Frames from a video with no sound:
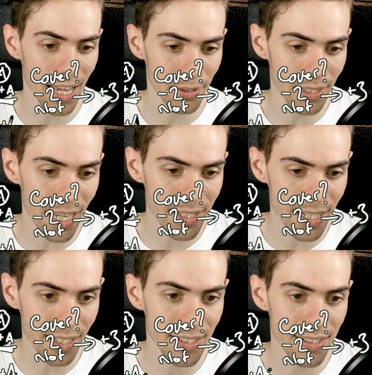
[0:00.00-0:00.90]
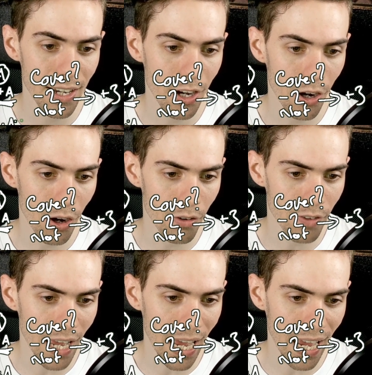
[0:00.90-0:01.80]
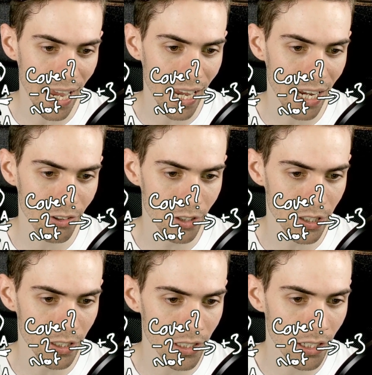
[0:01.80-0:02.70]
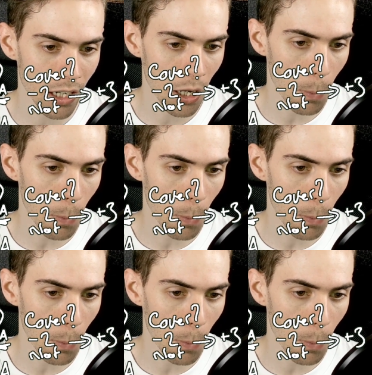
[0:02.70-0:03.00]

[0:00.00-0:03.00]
athletics of Aaron,